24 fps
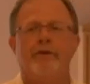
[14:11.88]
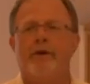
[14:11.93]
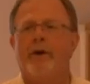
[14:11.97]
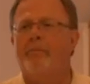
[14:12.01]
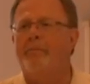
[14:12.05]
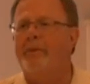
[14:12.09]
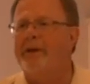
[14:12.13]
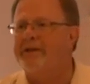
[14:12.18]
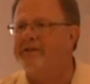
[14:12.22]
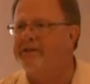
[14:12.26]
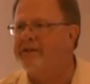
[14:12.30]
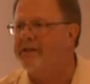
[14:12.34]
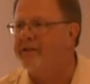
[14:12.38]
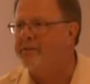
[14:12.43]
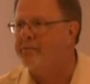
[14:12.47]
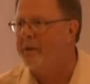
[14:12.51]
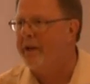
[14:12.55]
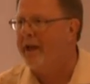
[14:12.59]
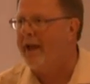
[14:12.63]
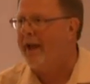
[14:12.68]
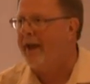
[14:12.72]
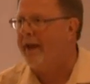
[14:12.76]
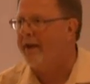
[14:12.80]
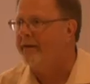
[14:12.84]
for a business
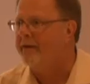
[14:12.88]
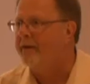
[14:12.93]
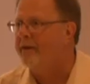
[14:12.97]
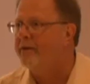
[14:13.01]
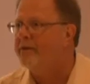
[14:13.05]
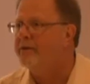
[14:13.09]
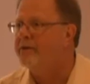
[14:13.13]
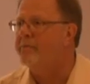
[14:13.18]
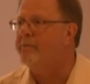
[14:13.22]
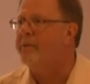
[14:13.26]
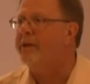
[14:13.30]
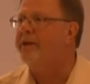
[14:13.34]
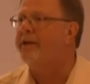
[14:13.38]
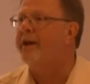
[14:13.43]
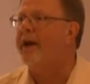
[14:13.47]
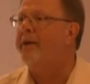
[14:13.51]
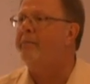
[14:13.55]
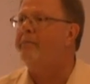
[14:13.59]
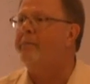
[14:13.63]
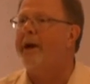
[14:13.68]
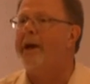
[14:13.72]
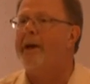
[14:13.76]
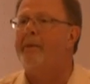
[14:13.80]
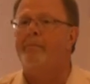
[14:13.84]
plan to be
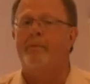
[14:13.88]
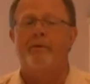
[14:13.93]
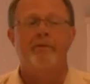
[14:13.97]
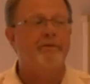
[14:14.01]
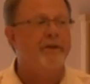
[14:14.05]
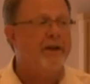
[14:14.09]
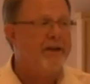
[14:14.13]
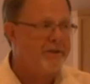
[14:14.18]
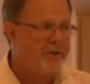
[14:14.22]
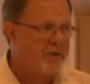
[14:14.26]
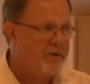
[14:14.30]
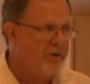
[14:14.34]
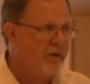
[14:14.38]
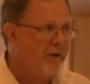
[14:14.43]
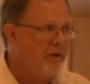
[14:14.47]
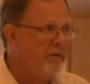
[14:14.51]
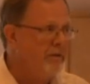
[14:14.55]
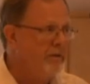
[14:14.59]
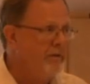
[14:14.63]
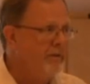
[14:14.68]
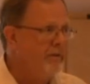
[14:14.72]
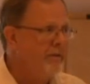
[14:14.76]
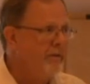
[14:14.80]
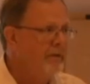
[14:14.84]
done by a professional.